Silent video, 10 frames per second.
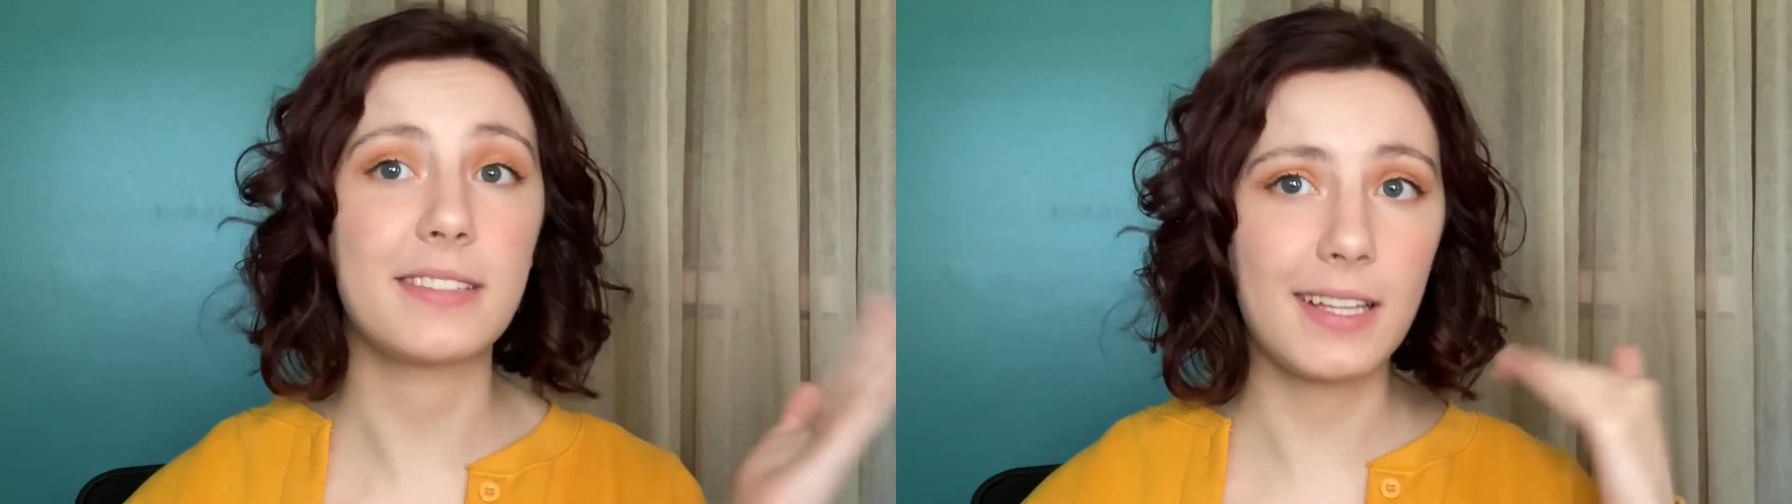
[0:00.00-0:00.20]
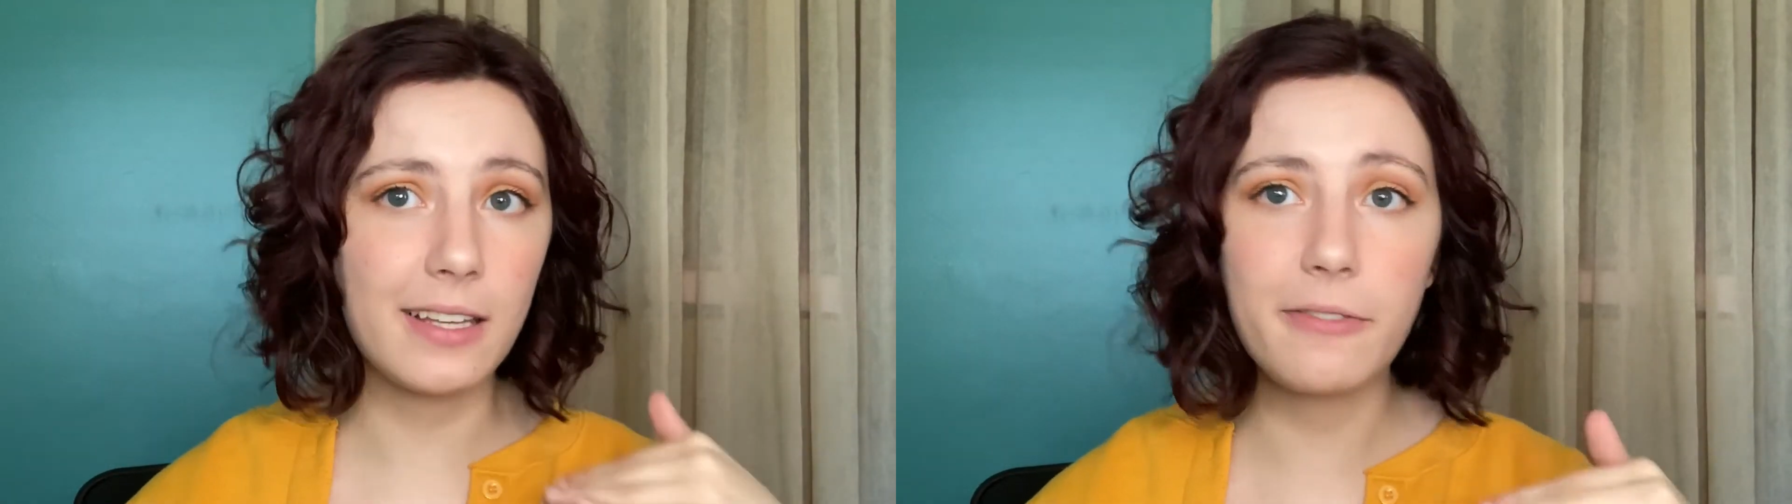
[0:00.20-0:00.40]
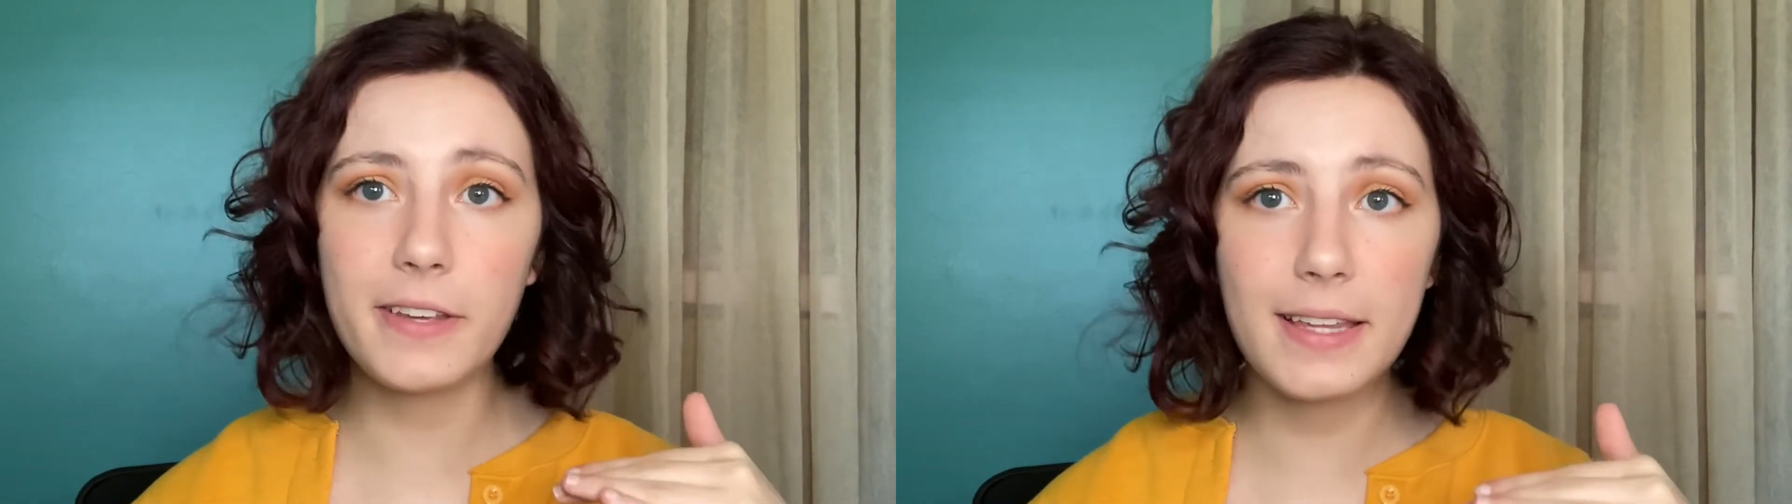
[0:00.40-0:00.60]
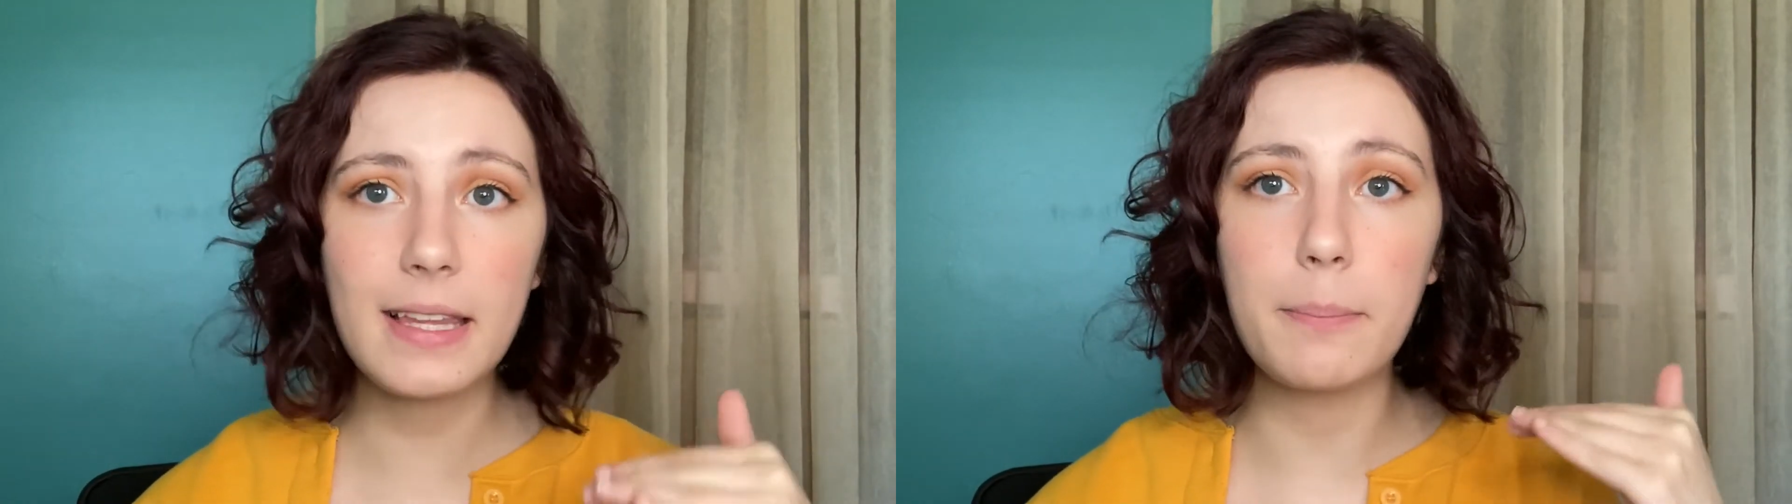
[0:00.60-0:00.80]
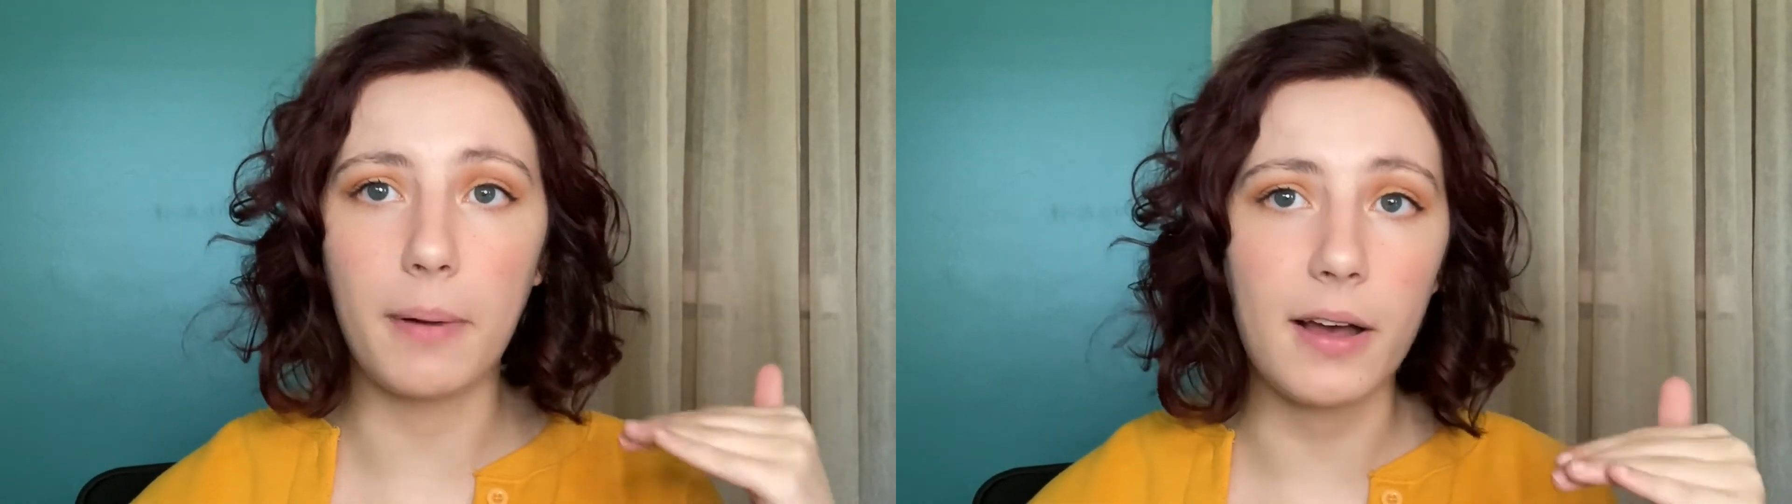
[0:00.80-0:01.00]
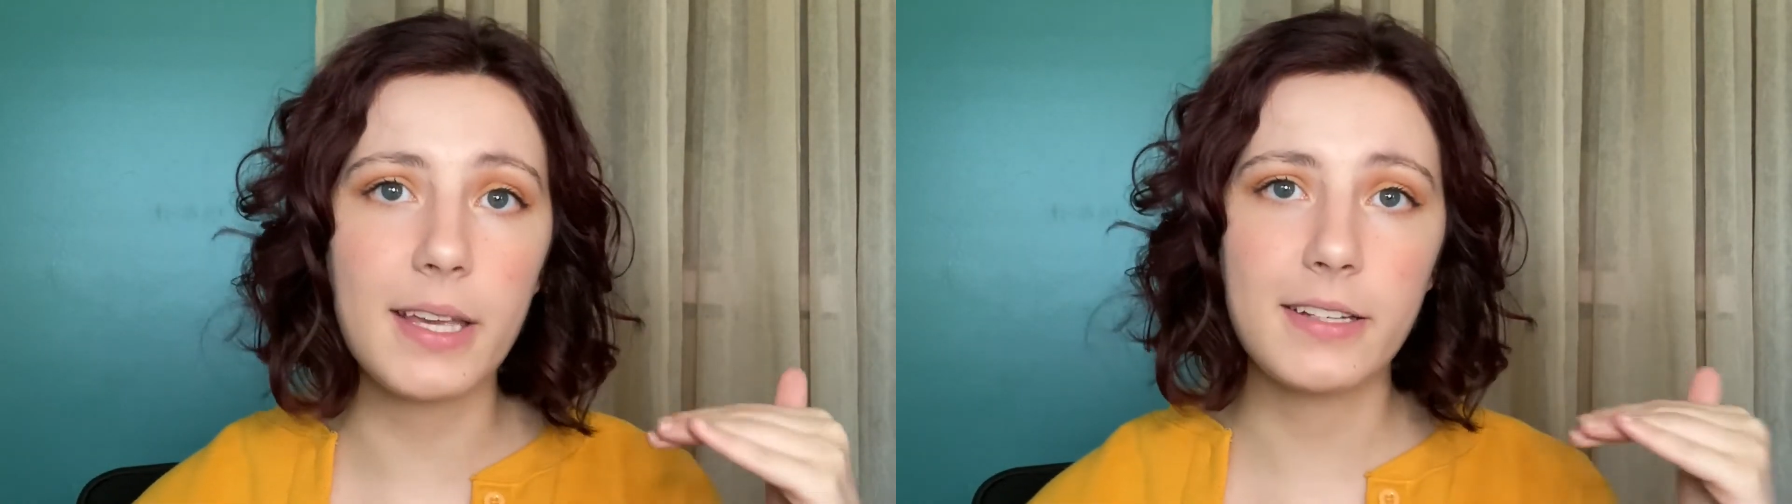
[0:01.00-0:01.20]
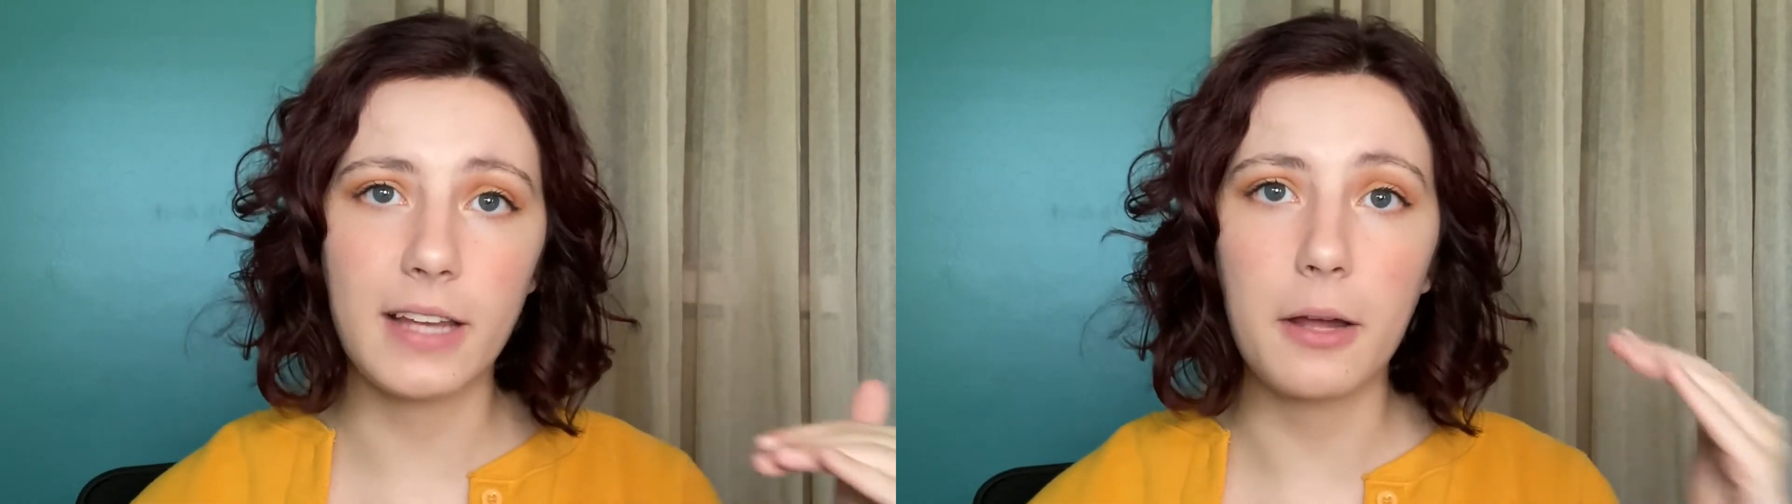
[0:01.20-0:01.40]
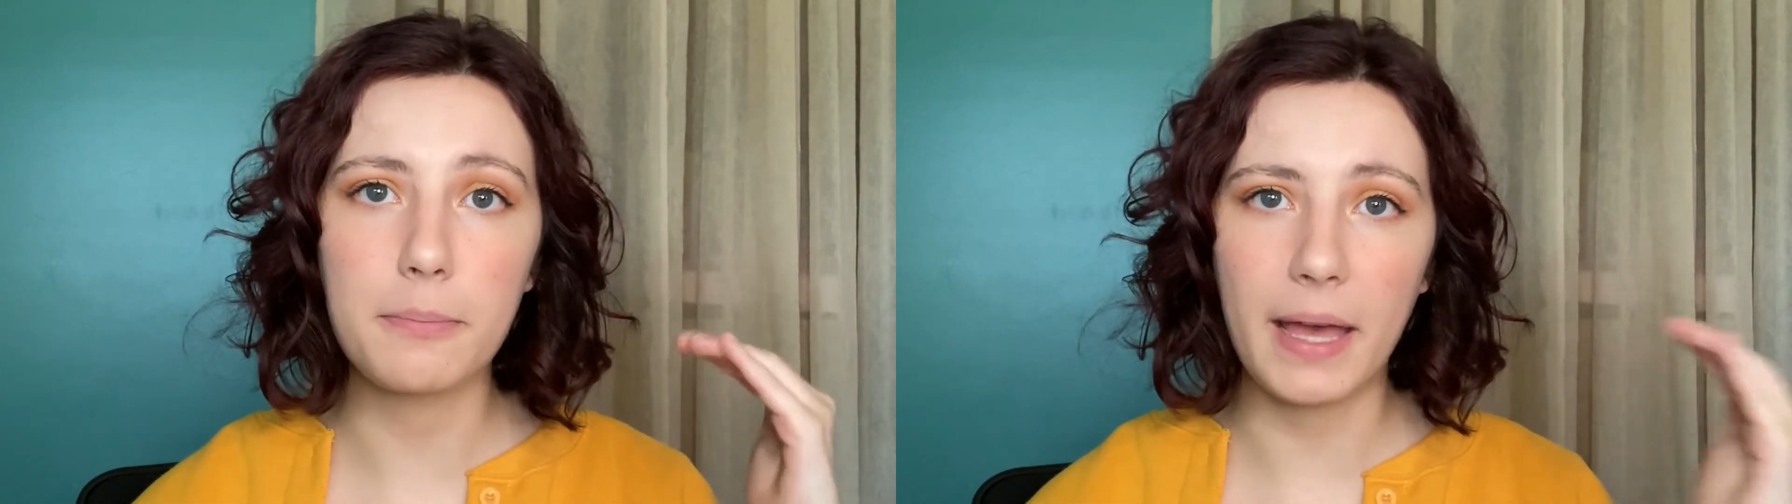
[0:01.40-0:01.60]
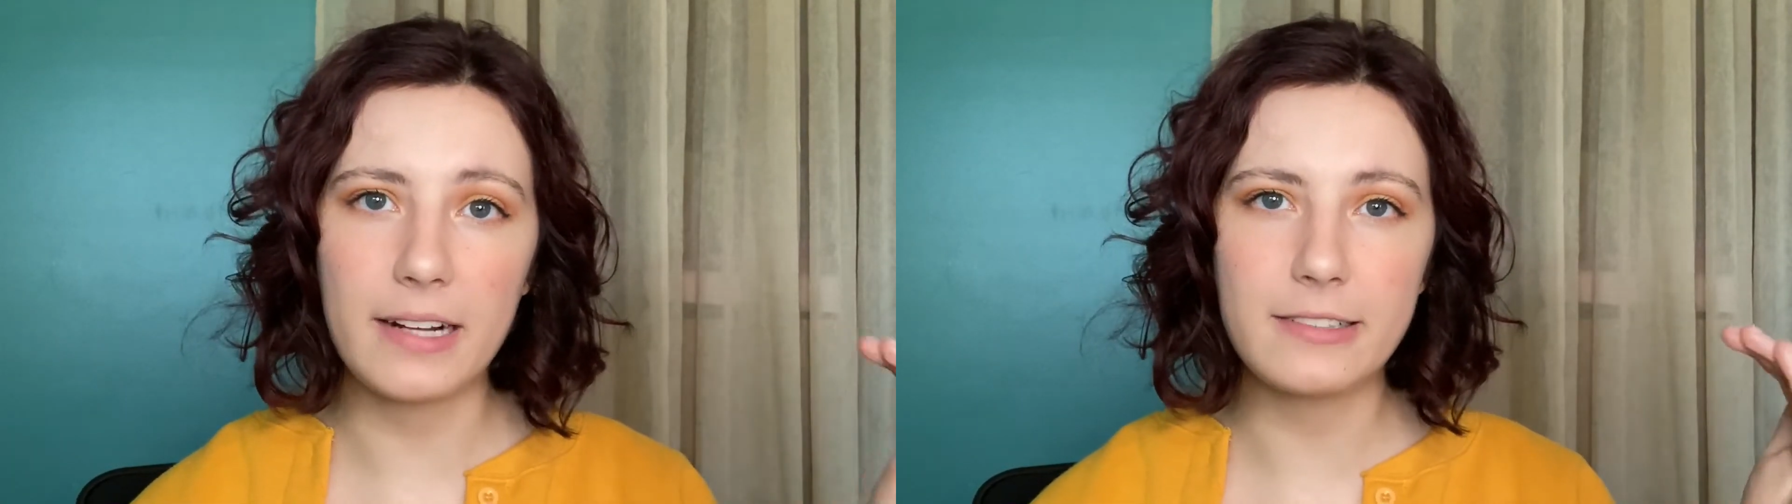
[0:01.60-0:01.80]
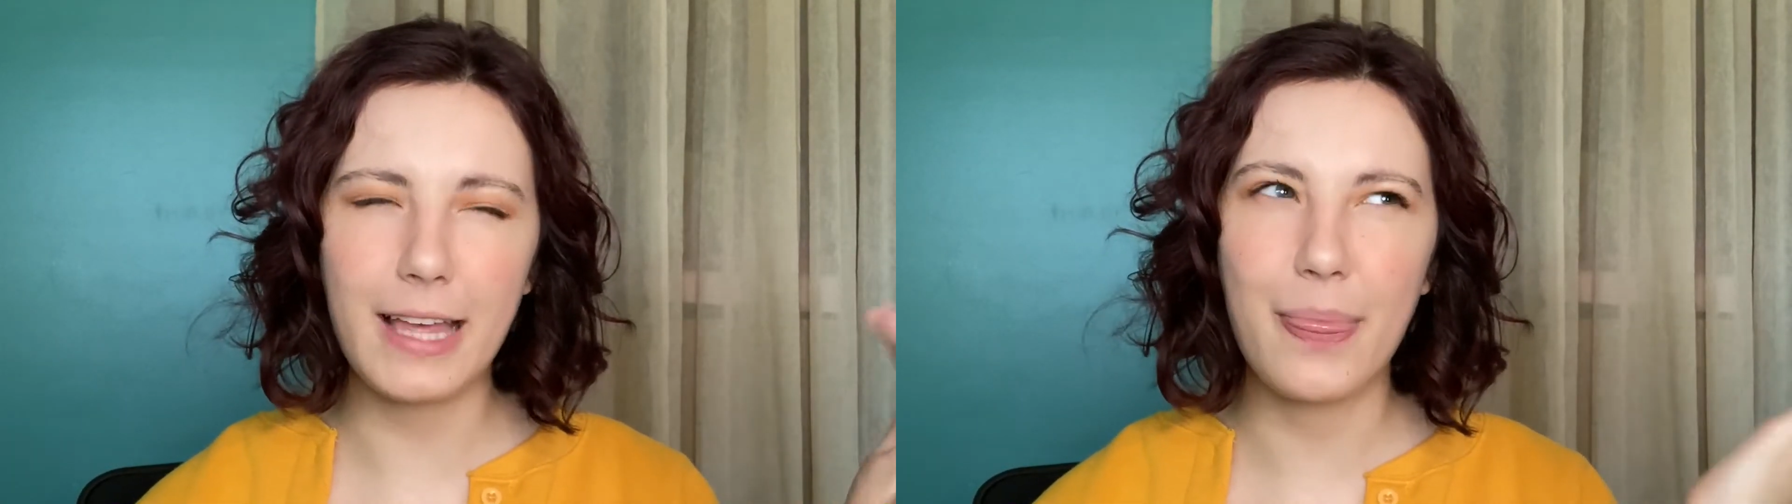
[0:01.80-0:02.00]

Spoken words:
significantly bogging down battle,